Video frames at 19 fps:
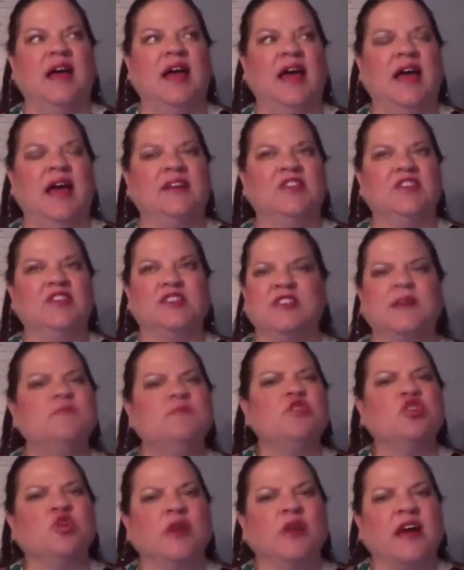And to some
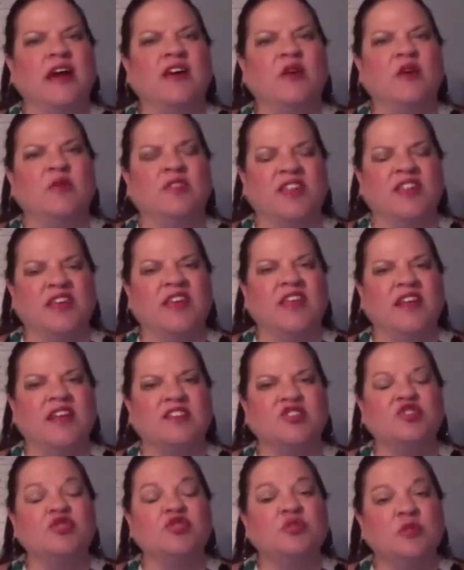degree, I don't think
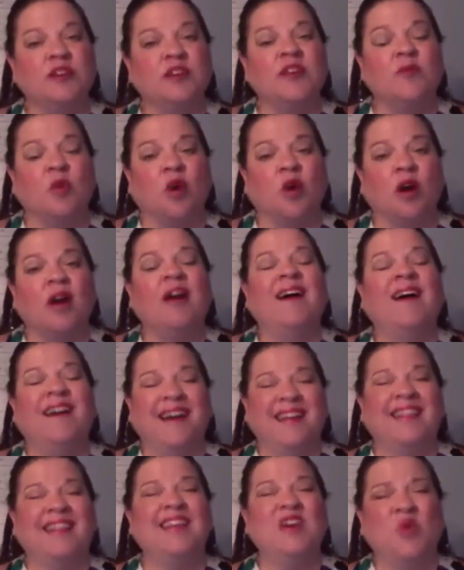that's true anymore. I
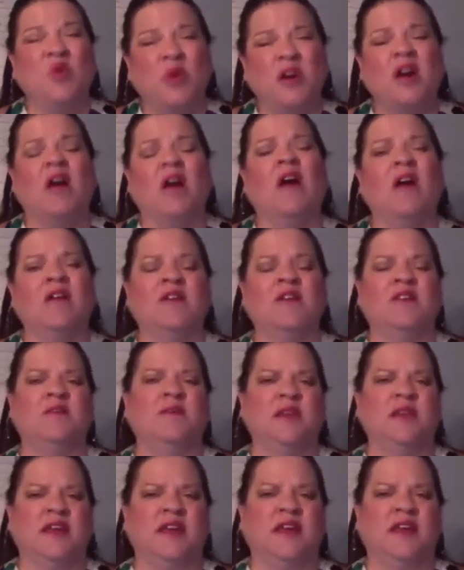think we are in the
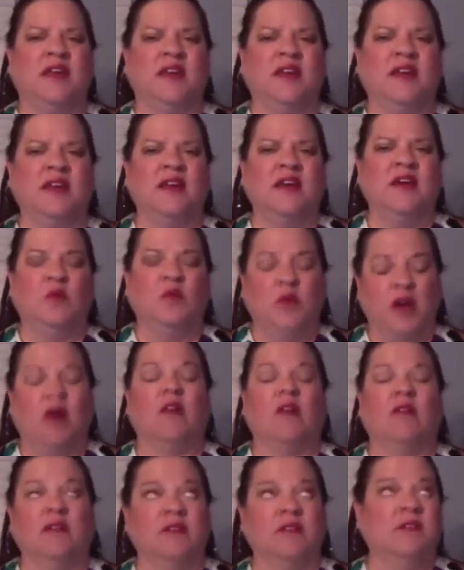beginning. We
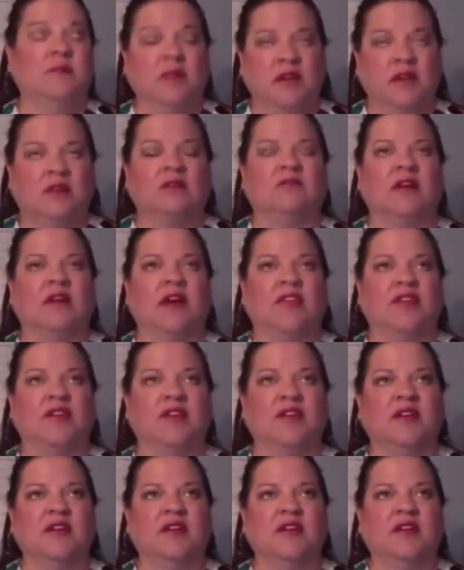are in the middle, rather,